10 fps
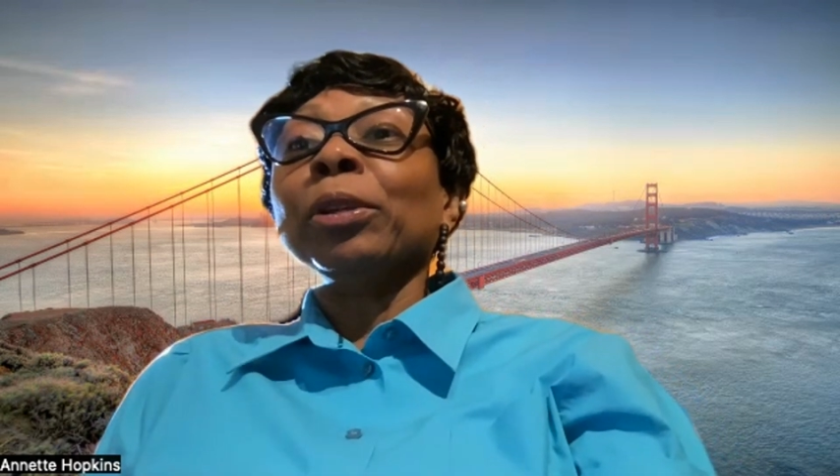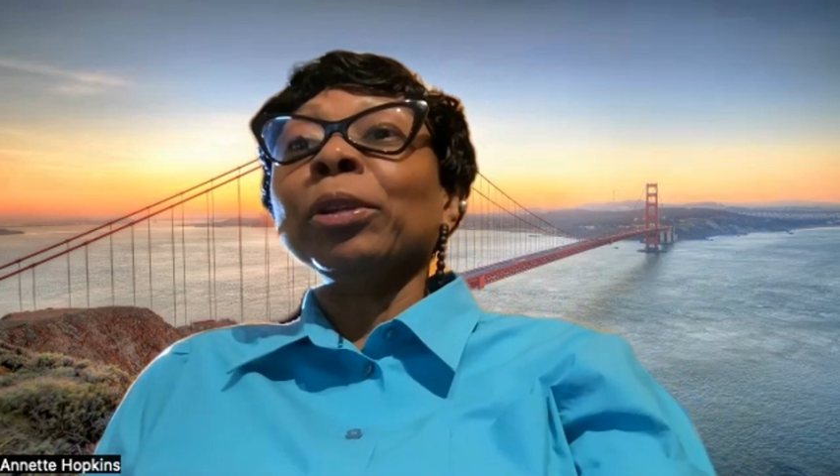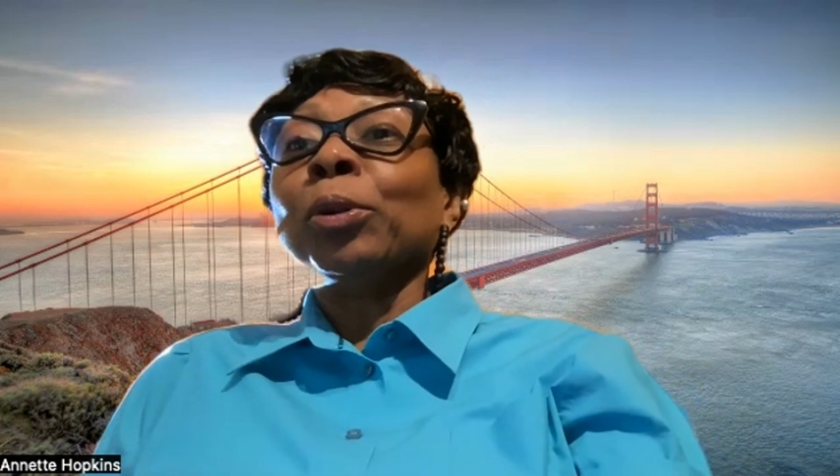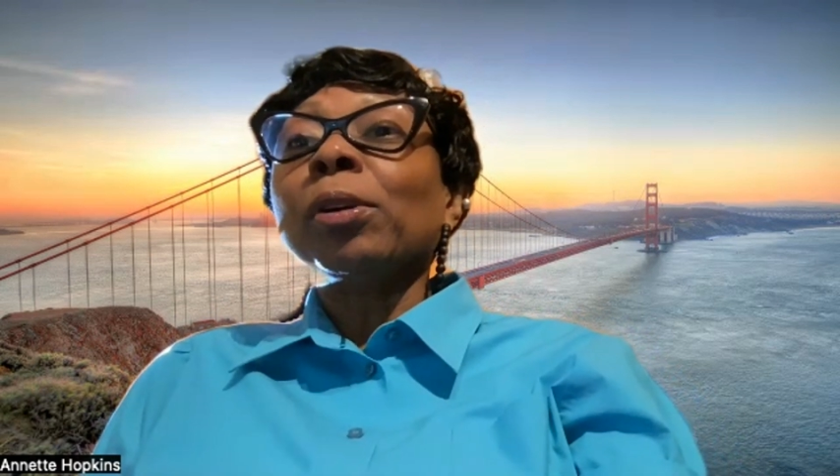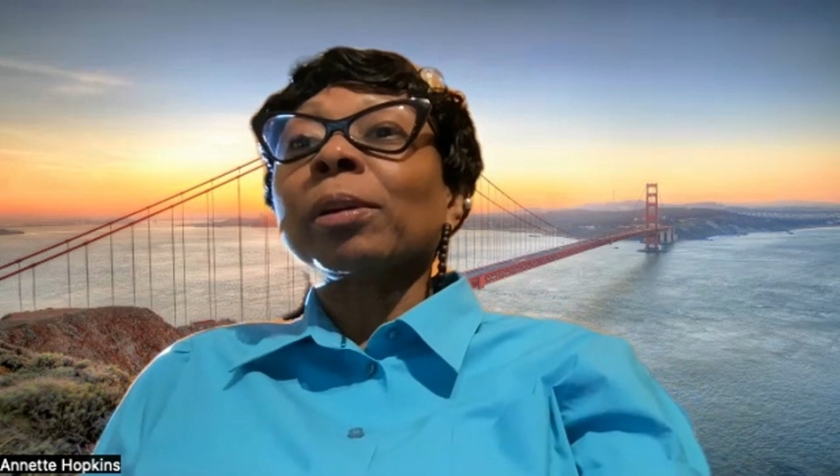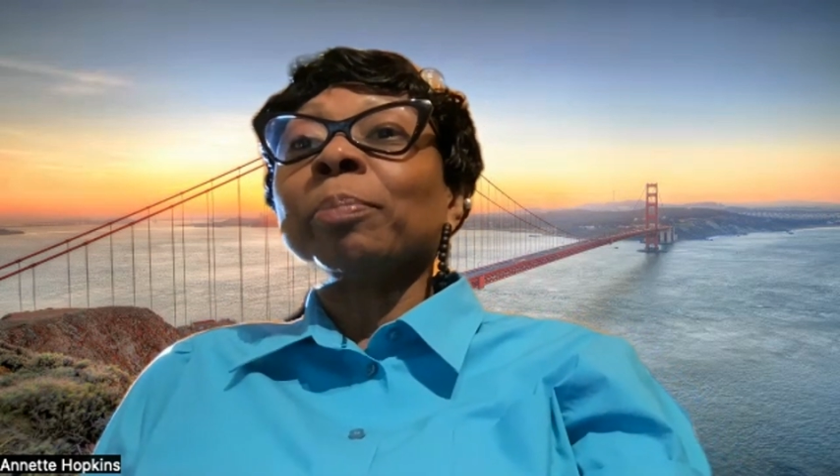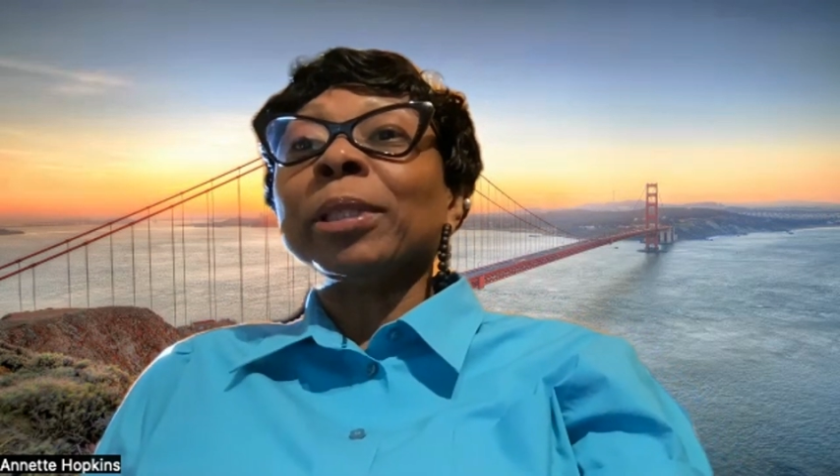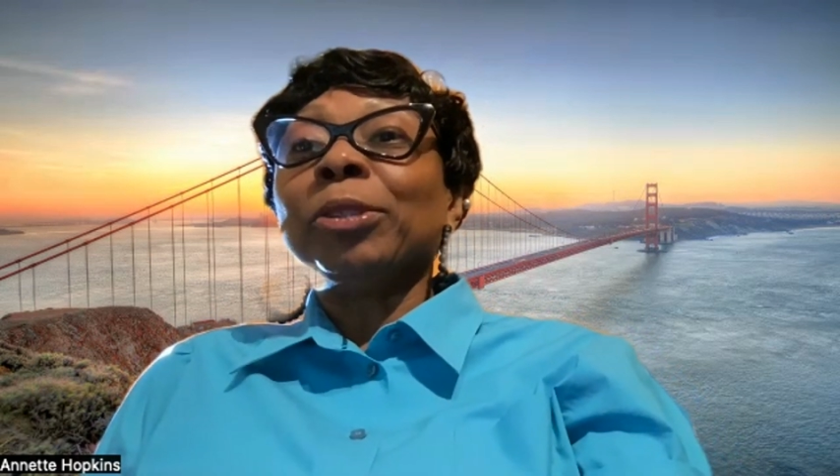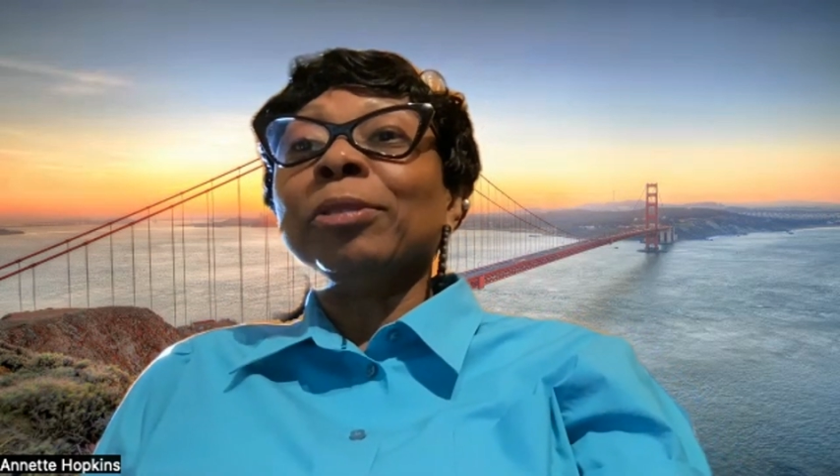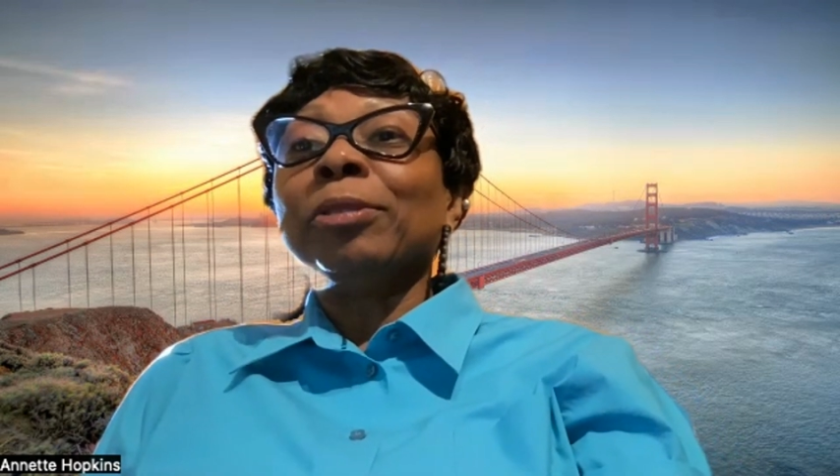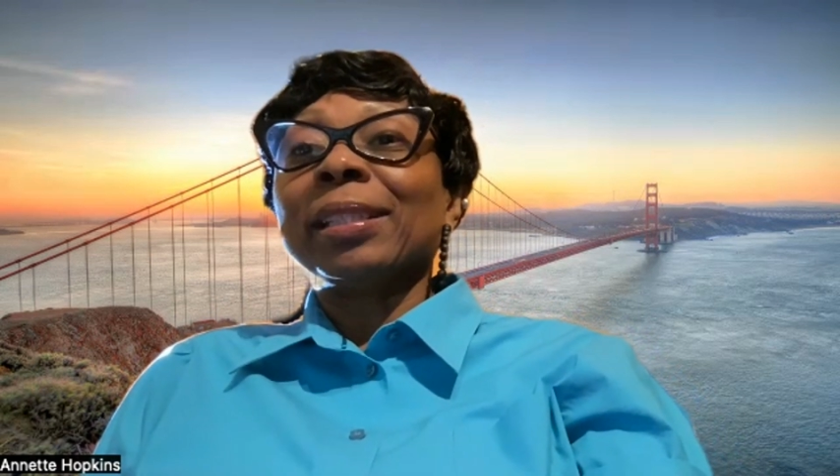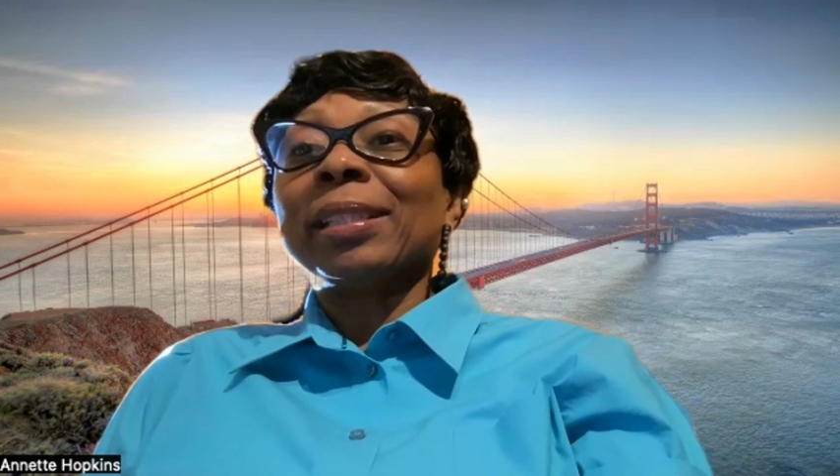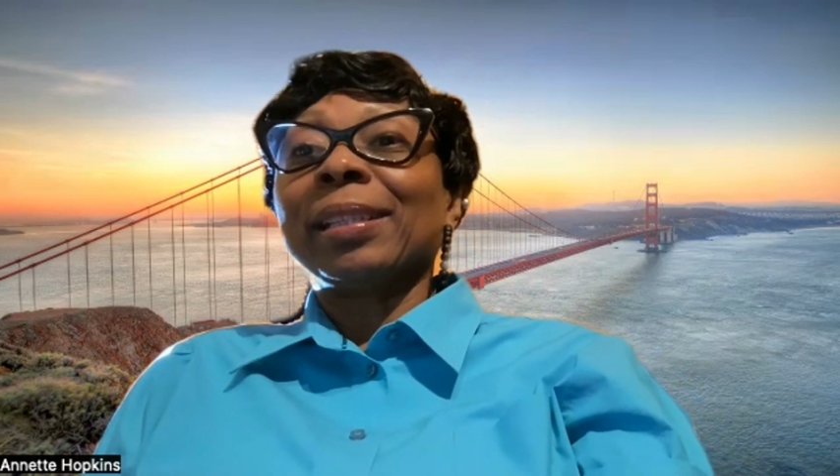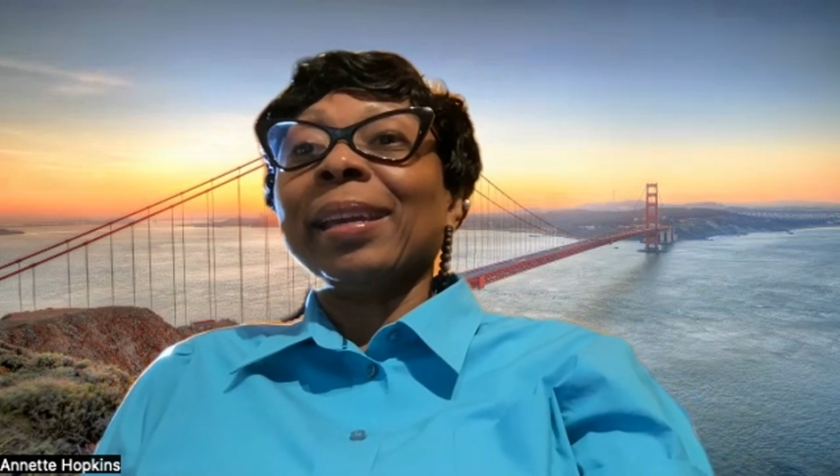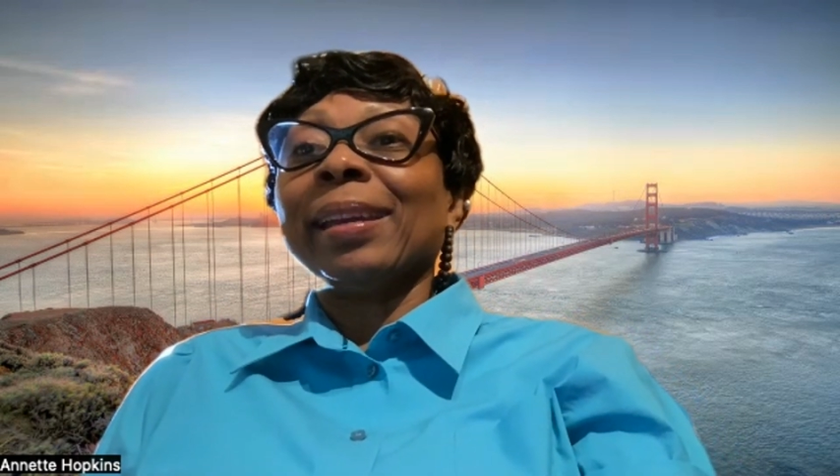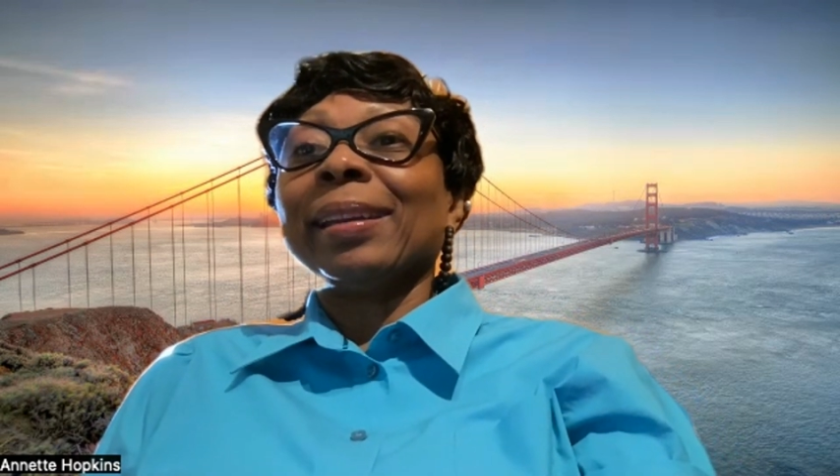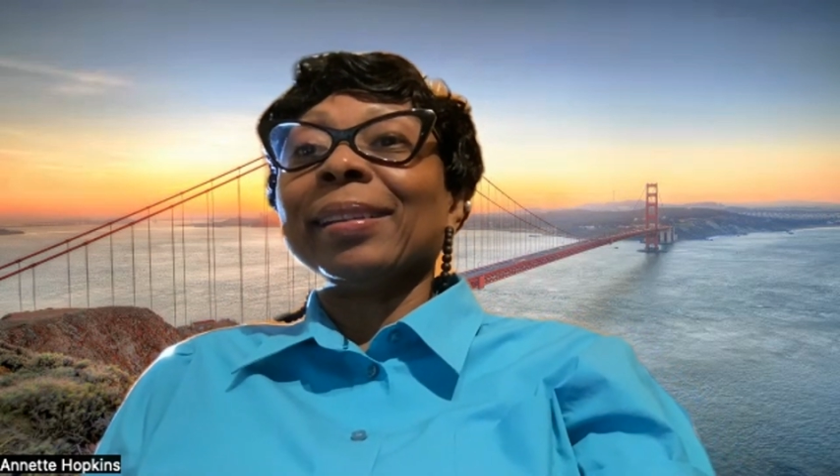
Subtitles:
look, but you just can't